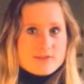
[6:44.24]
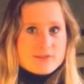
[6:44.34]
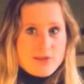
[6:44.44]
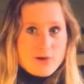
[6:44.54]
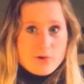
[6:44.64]

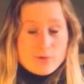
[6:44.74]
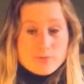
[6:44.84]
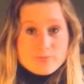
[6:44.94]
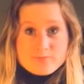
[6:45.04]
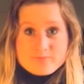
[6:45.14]

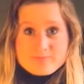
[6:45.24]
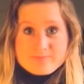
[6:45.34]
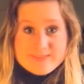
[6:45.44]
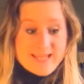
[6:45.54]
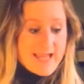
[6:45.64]
So
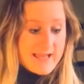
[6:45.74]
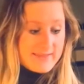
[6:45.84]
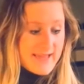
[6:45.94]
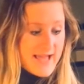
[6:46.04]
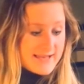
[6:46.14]

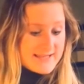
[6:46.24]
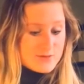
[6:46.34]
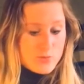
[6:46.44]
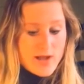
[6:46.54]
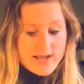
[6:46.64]
yeah, that
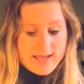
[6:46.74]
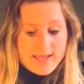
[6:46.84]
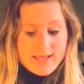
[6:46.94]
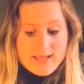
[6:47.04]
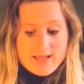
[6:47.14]
is
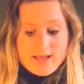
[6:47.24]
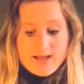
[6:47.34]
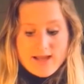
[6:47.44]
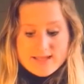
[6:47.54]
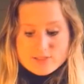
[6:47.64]
why
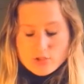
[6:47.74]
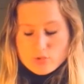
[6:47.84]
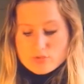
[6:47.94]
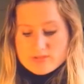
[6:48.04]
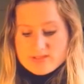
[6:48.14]
I
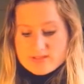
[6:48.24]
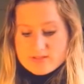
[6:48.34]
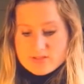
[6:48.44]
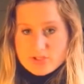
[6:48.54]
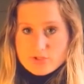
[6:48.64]
don't
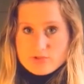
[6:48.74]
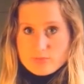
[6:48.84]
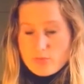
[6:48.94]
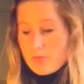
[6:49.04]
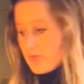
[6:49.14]
use
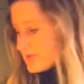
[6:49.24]
a boar